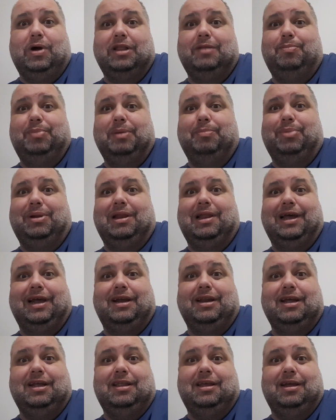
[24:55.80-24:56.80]
What people
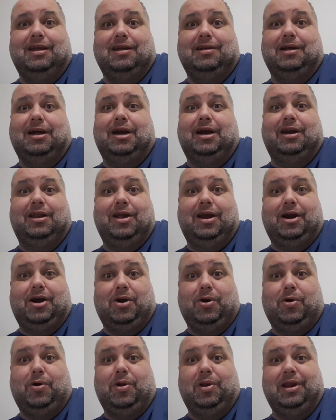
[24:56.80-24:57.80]
like knitting. Are
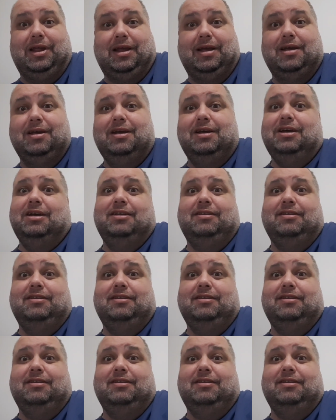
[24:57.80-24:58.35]
there only